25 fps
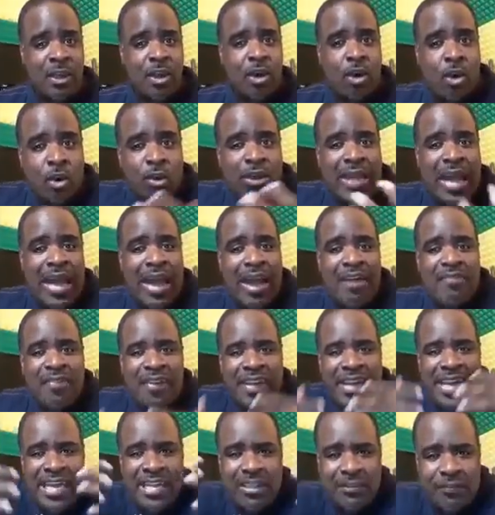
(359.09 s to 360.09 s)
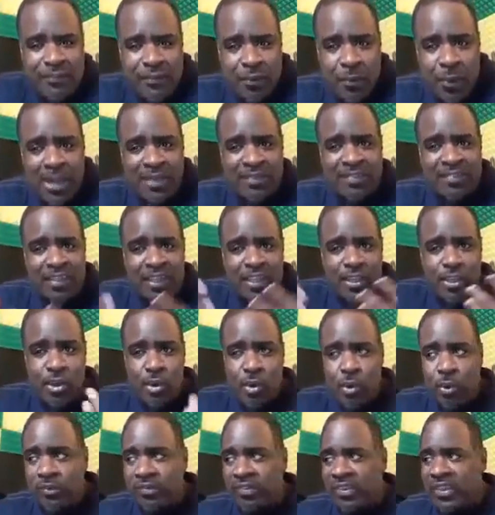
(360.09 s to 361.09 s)
Could I have influenced the
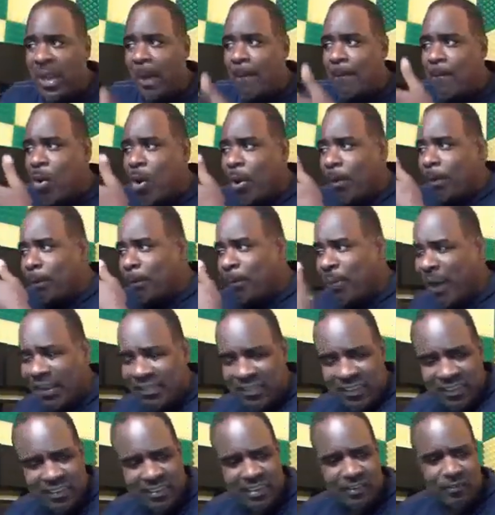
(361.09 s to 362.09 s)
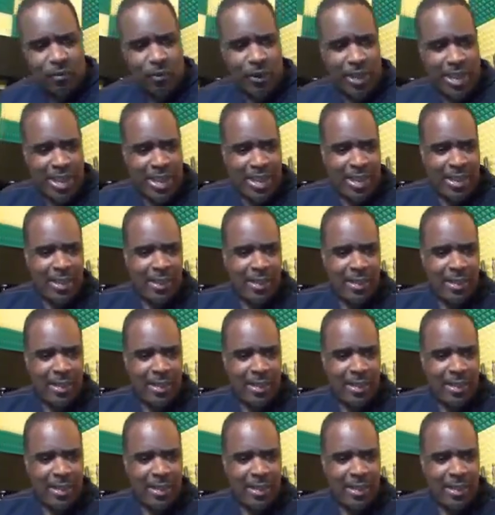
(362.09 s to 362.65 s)
youth in a more positive way?